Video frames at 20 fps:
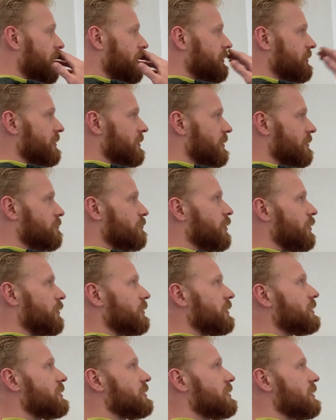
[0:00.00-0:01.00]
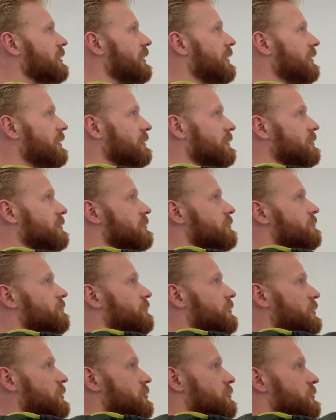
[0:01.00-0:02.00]
the components and
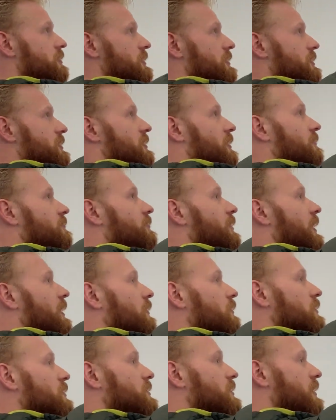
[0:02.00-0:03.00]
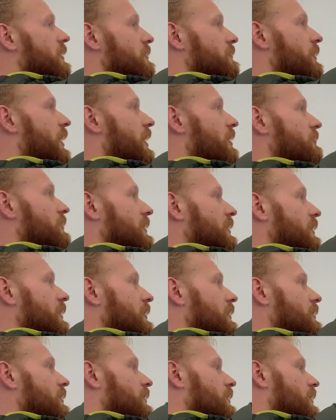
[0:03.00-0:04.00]
feature these sunflowers kind of having
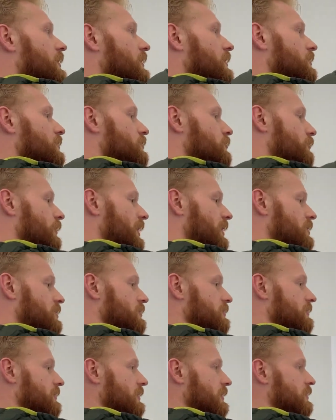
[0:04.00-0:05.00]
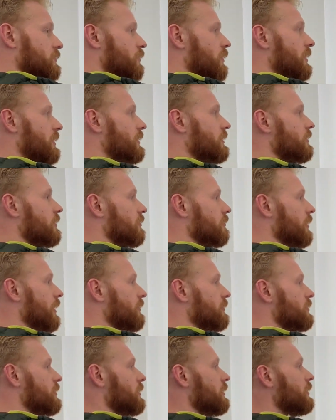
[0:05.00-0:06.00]
a direction this way around
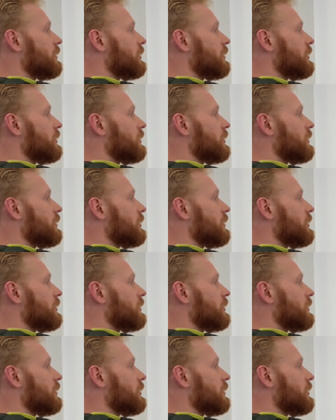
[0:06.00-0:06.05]
her.